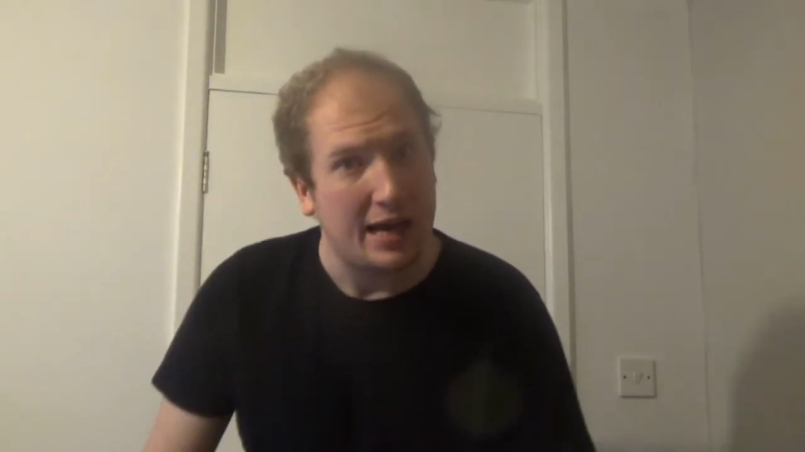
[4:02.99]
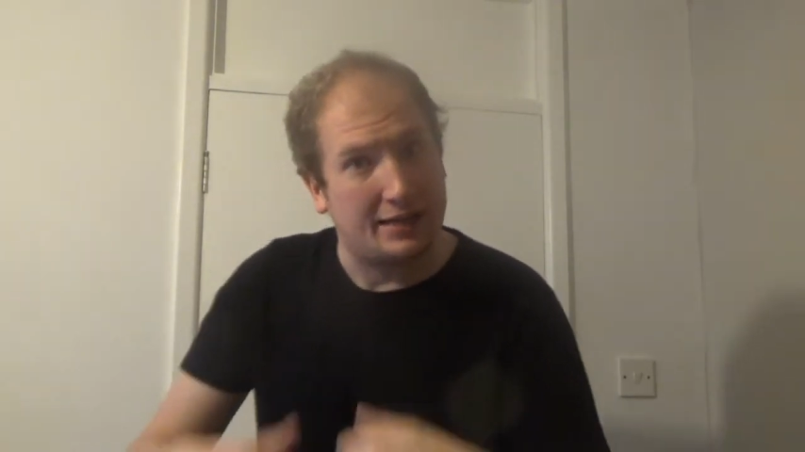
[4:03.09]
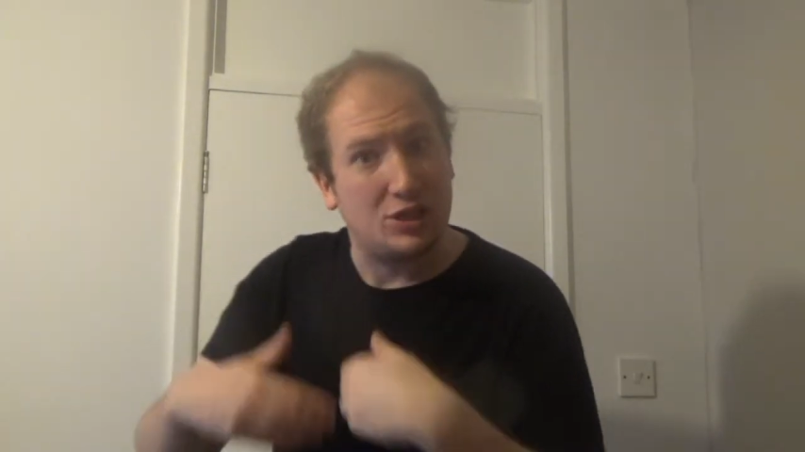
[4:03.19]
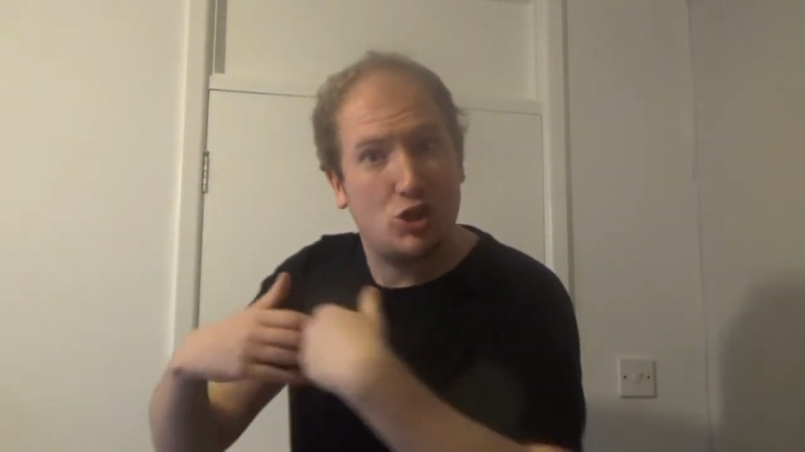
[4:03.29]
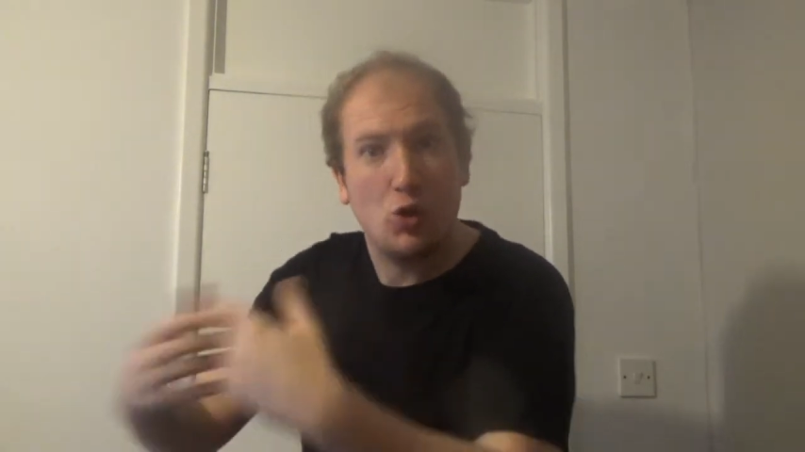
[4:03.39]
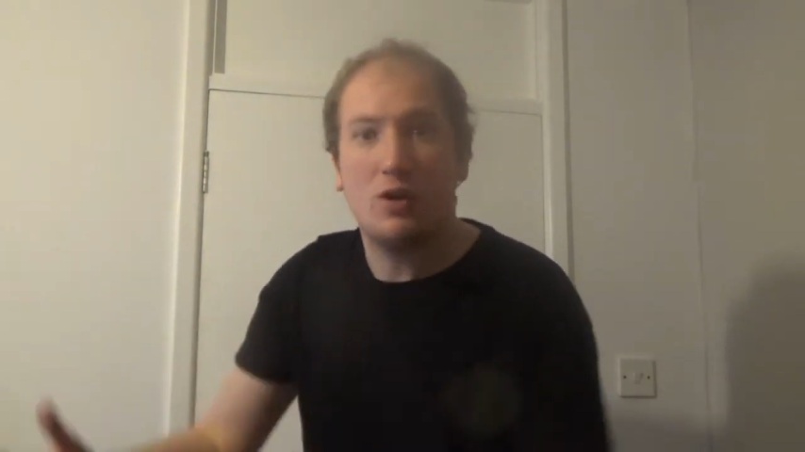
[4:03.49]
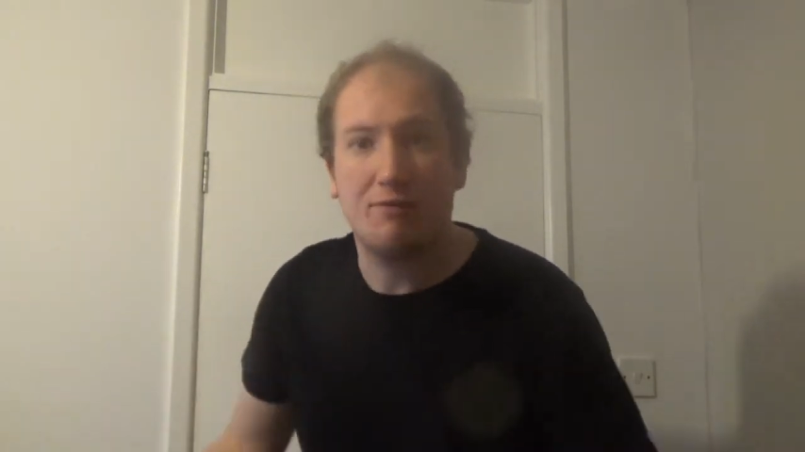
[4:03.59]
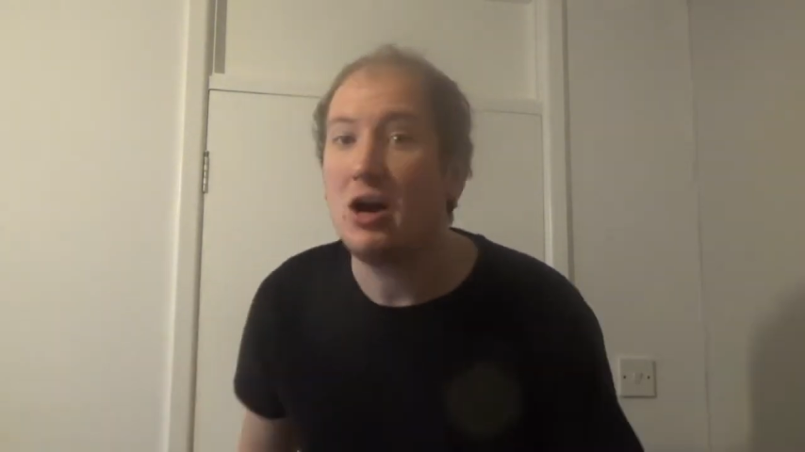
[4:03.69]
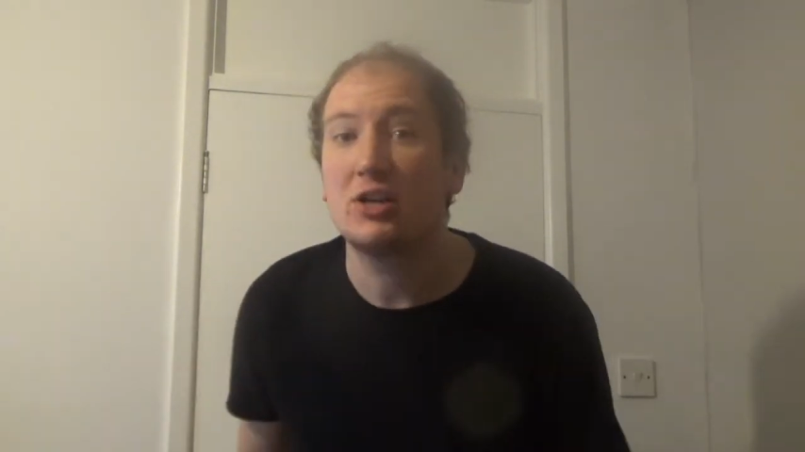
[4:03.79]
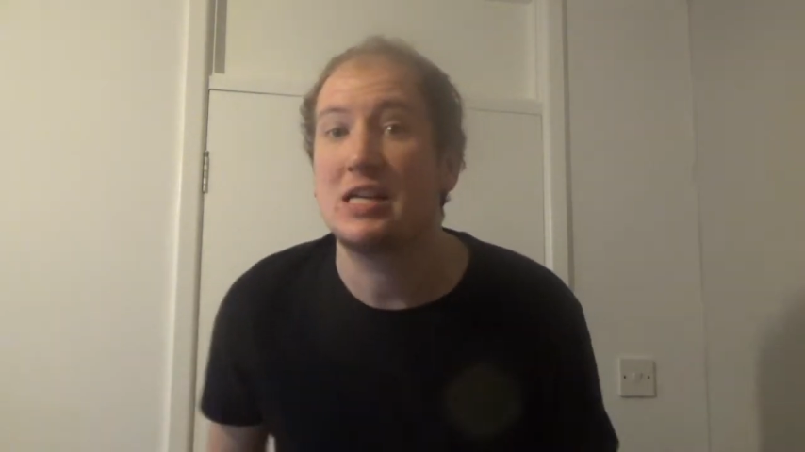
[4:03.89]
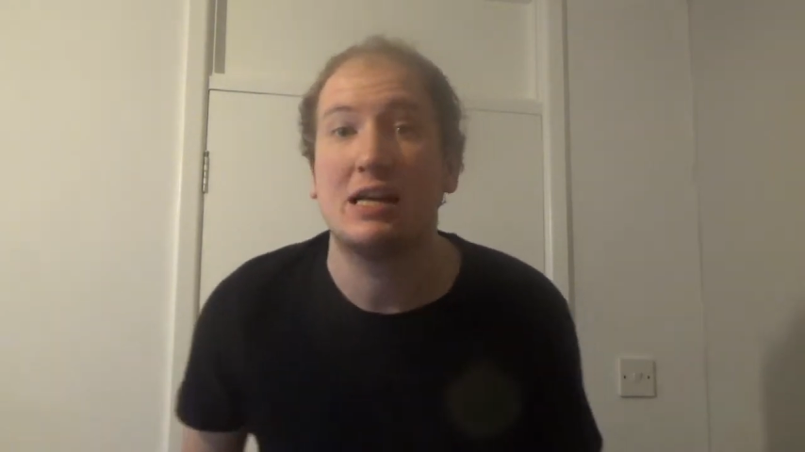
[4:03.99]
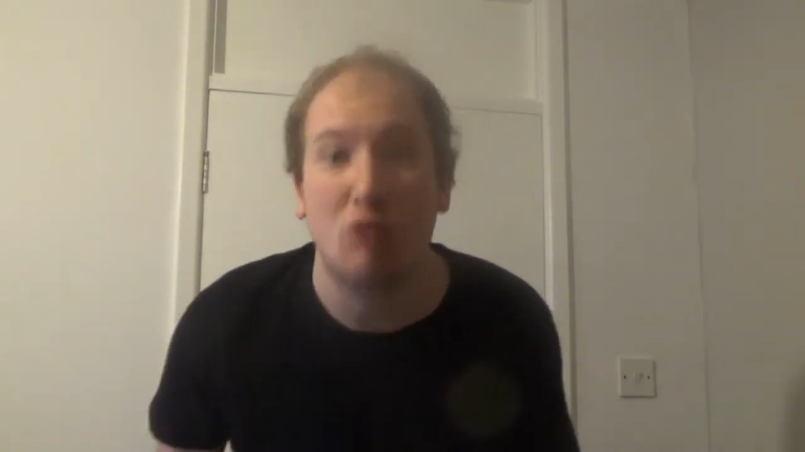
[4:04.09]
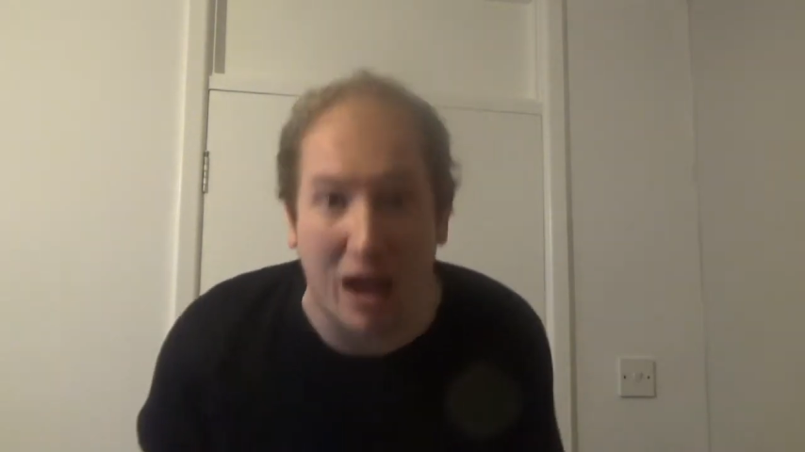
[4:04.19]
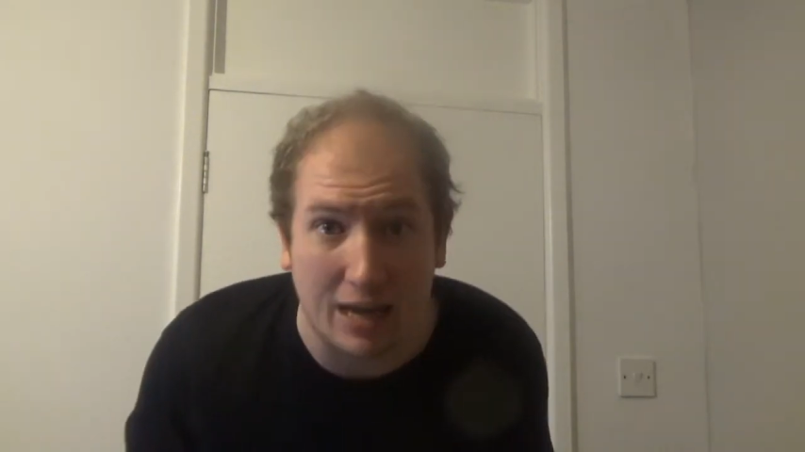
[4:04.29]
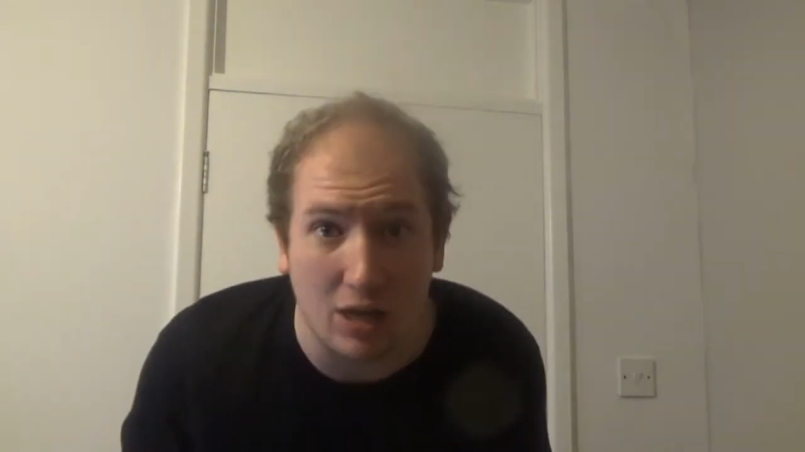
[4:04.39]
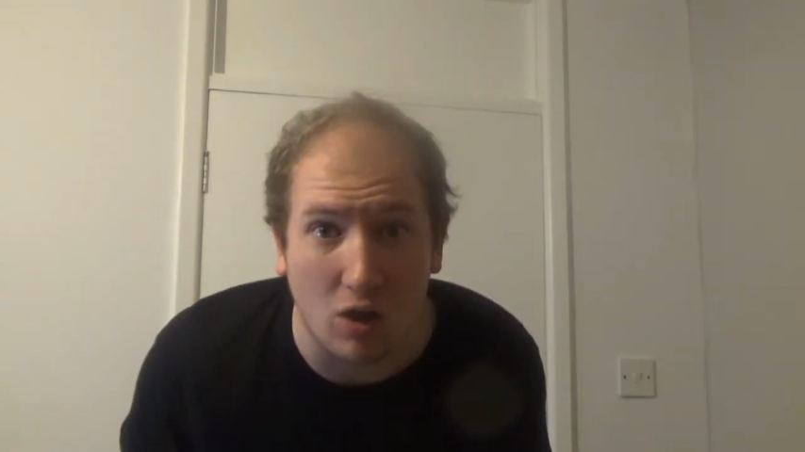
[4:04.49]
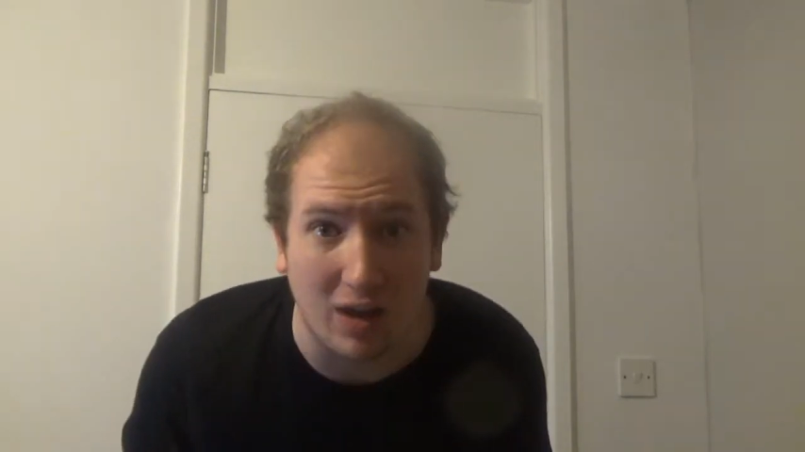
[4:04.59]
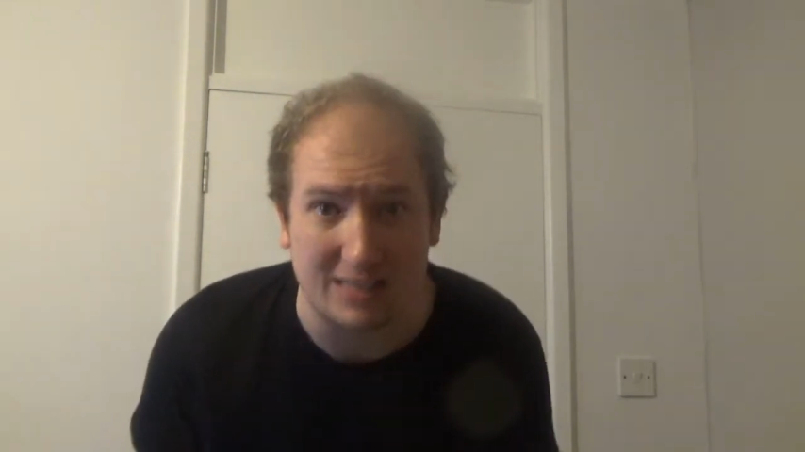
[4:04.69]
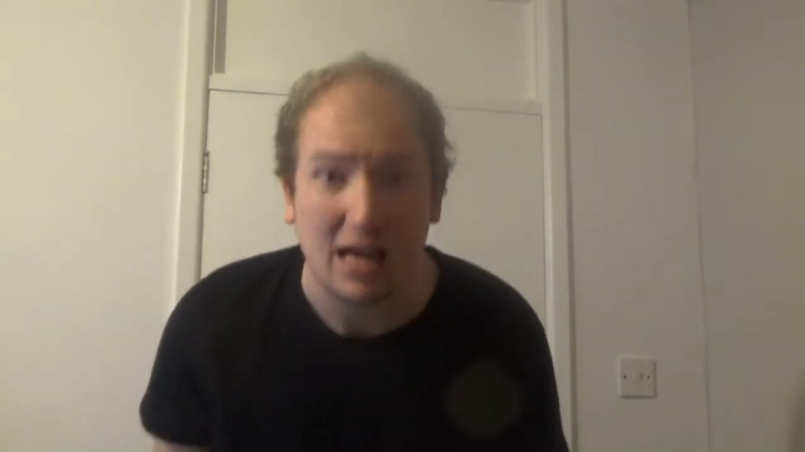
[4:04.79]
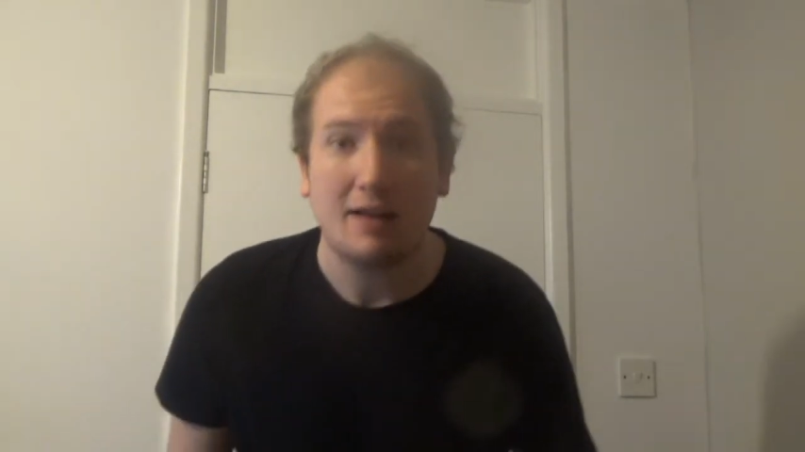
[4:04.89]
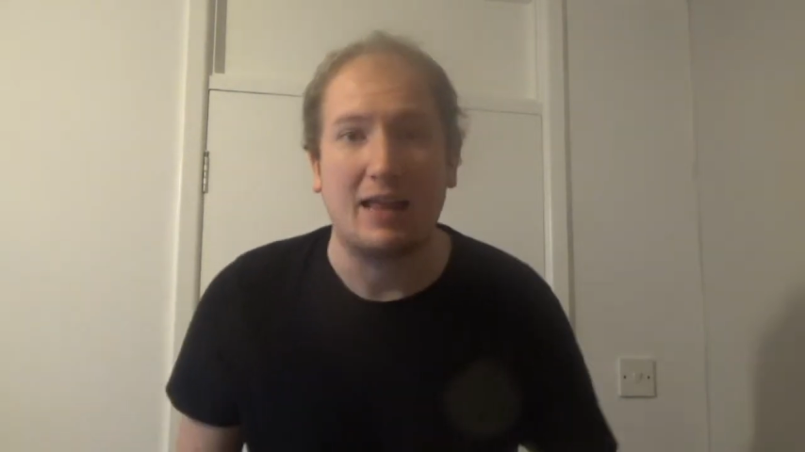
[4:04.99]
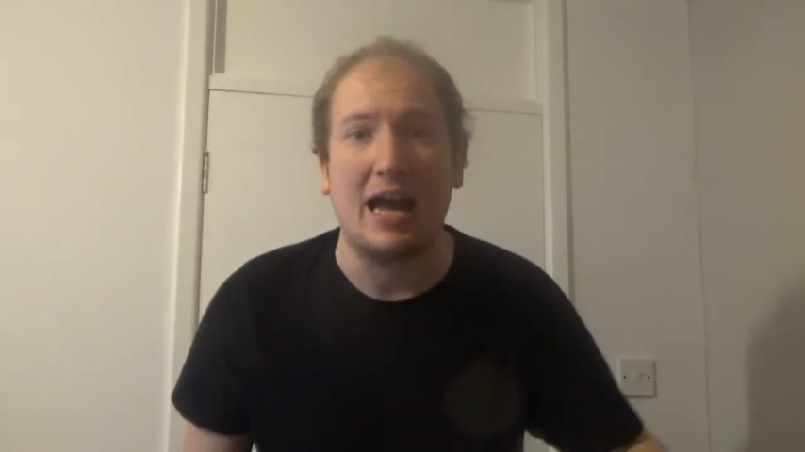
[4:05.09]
it is universally recognised